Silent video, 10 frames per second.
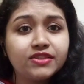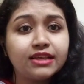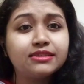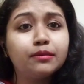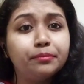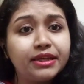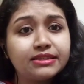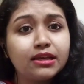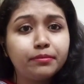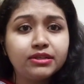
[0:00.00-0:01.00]
as the
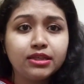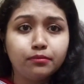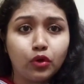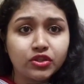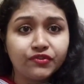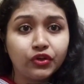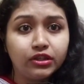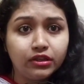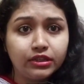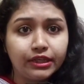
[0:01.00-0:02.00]
basic building blocks for
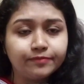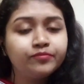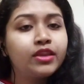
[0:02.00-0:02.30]
learning,